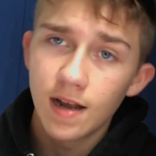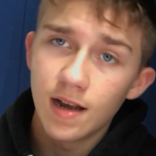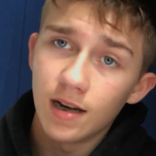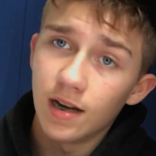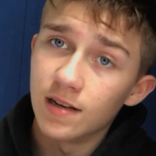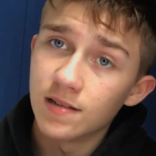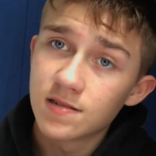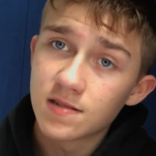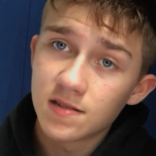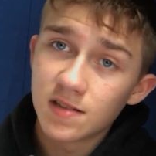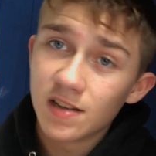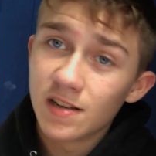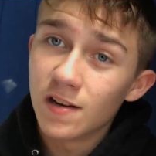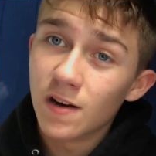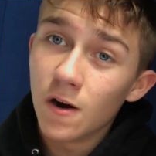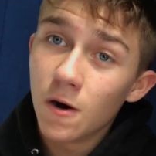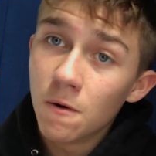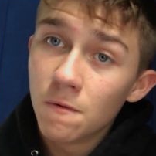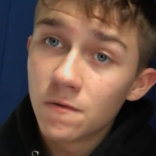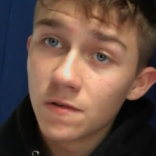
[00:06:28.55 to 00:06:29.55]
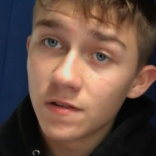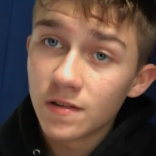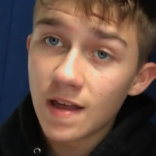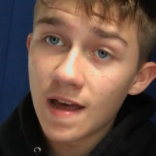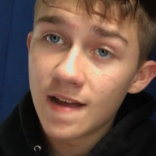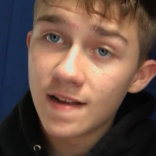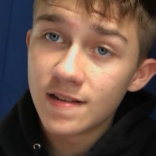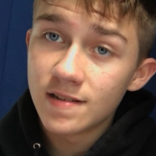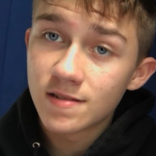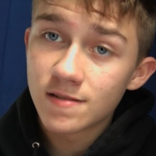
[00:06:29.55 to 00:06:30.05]
and I slid it over
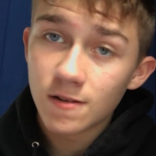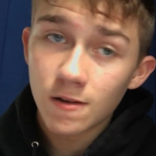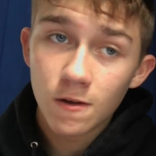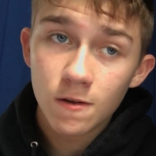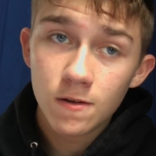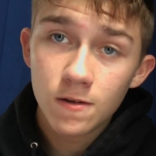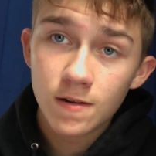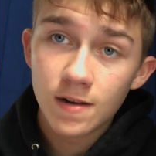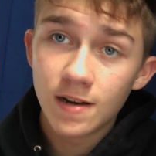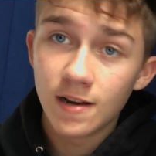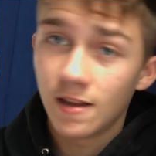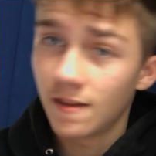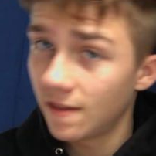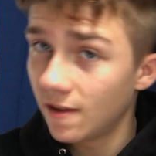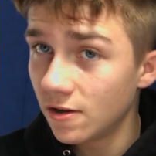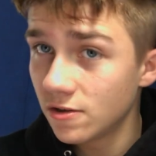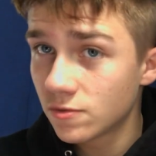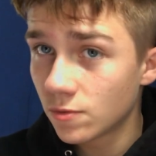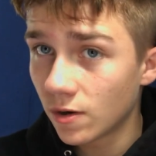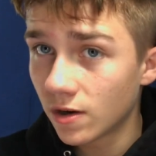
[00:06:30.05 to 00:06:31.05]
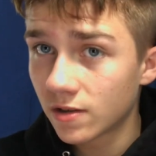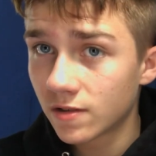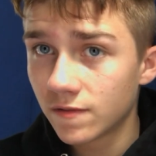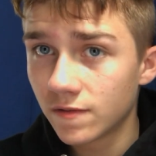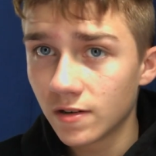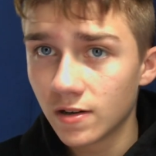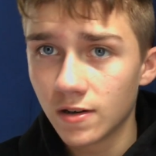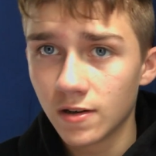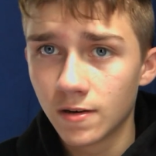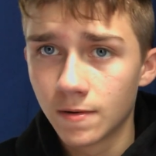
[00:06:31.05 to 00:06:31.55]
that insole, and those worked
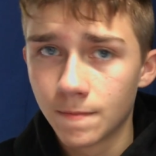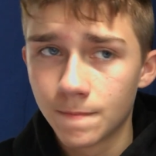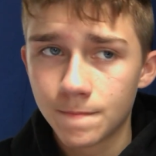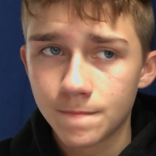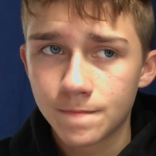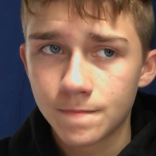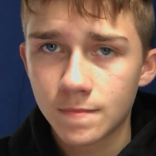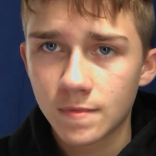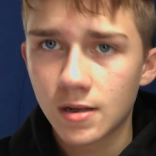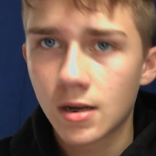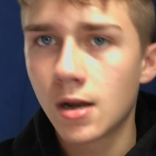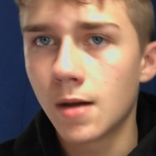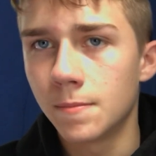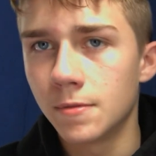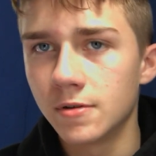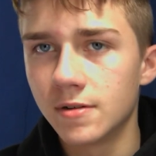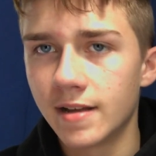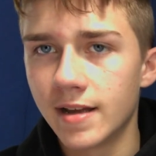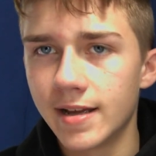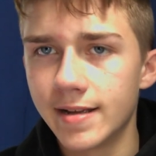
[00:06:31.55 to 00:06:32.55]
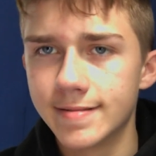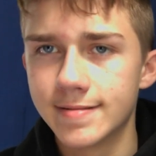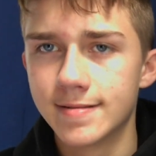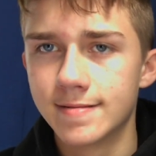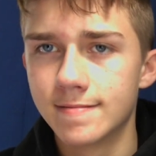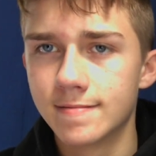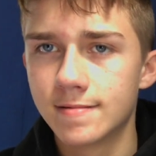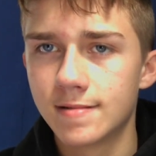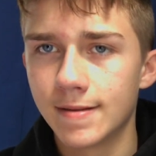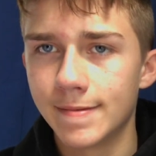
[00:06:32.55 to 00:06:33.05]
for a couple
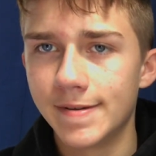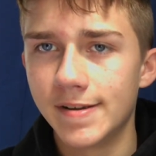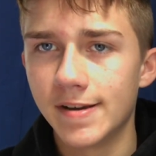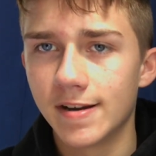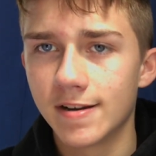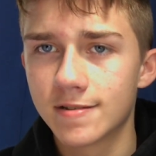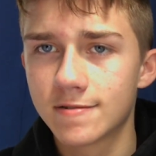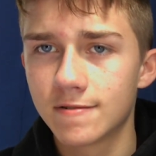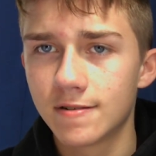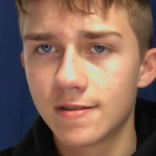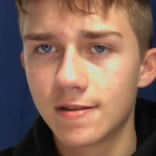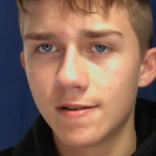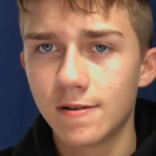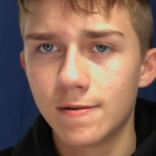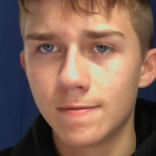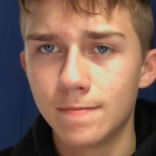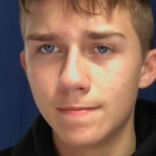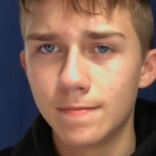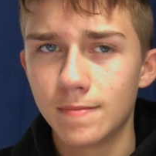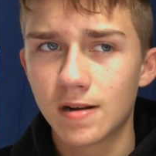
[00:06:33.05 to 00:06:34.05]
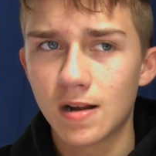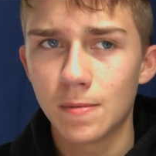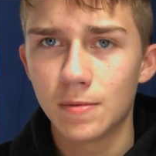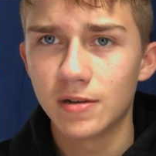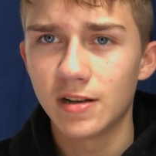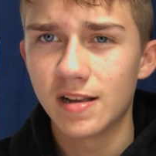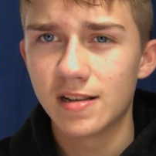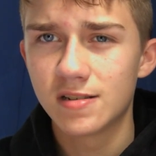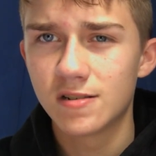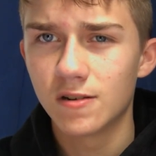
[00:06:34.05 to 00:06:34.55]
days, to be honest with you, a
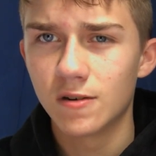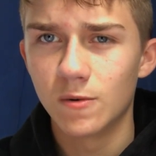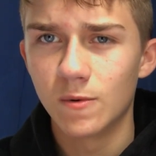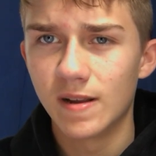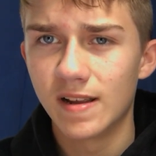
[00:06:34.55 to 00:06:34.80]
couple days to a